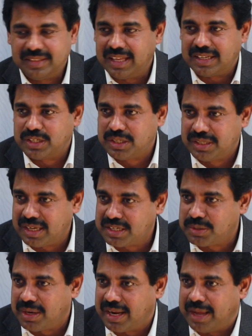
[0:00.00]

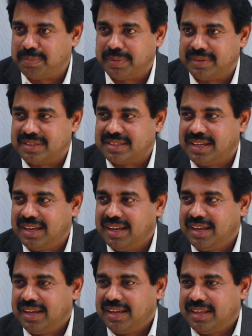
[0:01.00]
That's what happens.
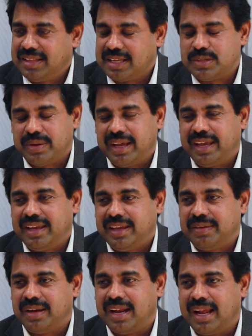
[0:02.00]
That's why,
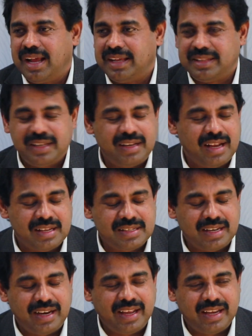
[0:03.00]
you know, I think last
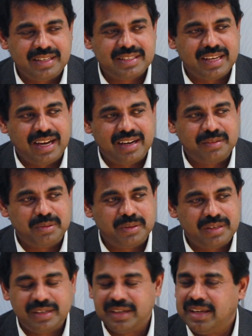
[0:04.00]
Sunday I shared
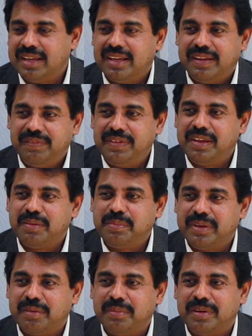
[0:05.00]
about it. We have
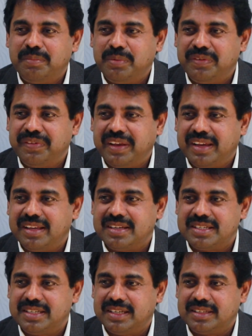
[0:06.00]
become a buffet
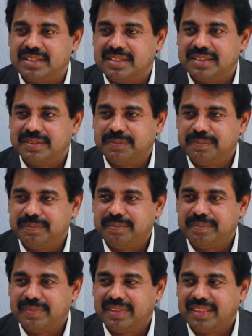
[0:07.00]
Christians
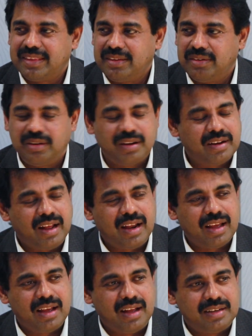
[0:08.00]
or a
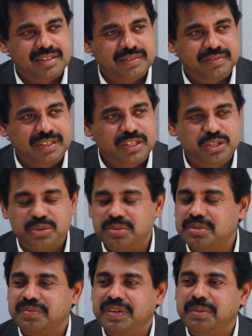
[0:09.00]
la carte.
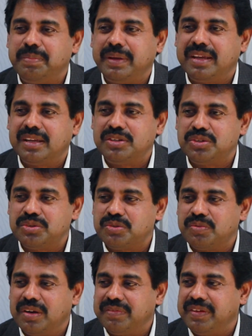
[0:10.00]
We pick and choose
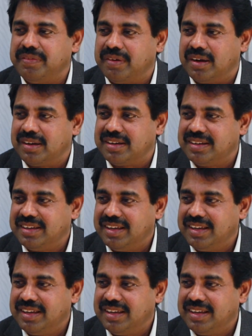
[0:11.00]
what we want.